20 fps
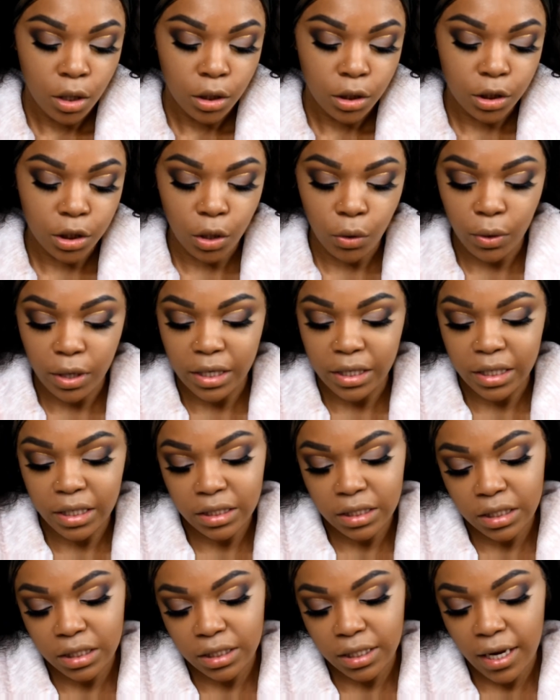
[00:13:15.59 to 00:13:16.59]
So it
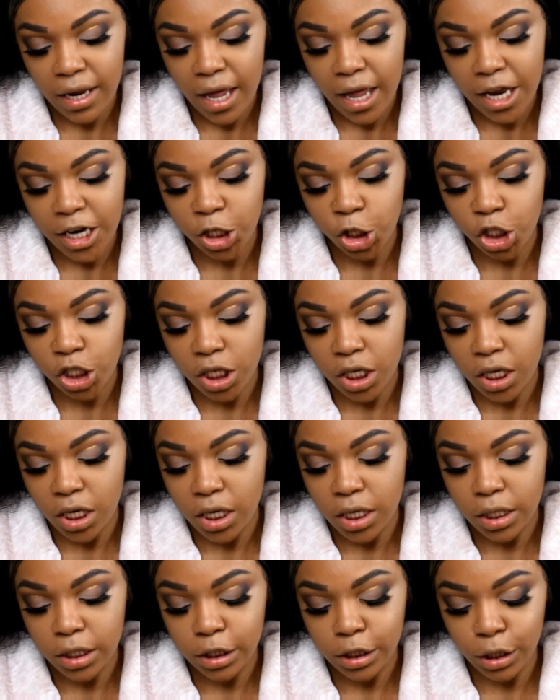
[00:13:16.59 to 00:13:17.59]
doesn't say
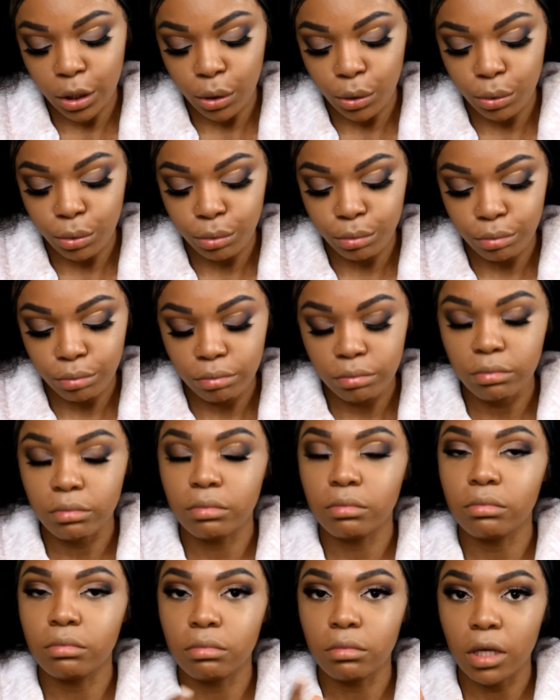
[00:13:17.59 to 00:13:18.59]
HD, so
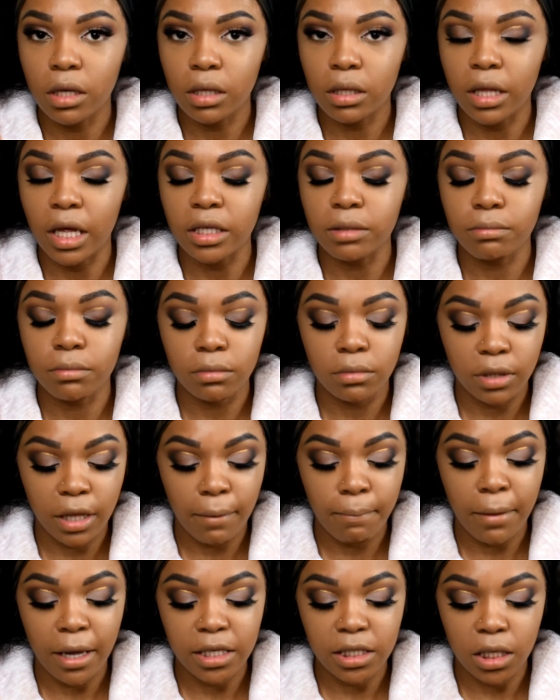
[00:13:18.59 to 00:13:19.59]

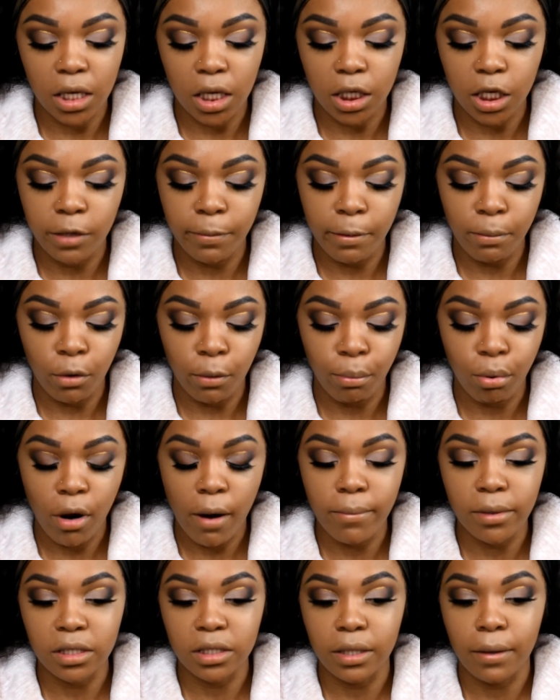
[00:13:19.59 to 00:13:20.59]
that makes it a little bit more
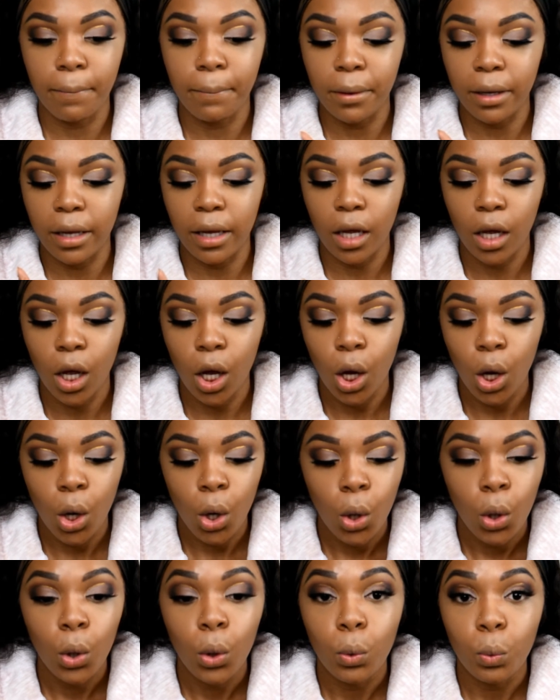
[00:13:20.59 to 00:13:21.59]
promising, but
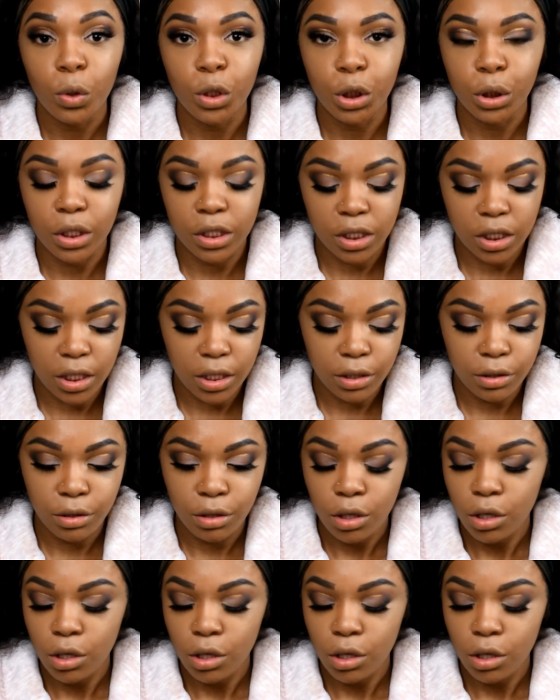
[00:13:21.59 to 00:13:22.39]
we shall see.